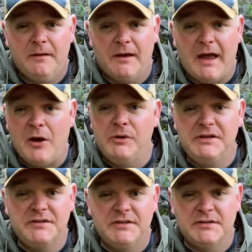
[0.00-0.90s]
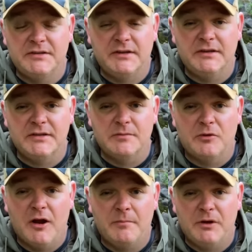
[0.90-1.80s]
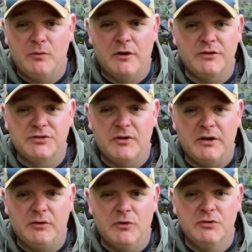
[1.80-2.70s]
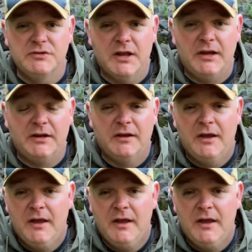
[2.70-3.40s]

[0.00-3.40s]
How easy is it to get to the property? What are the surrounding roads like?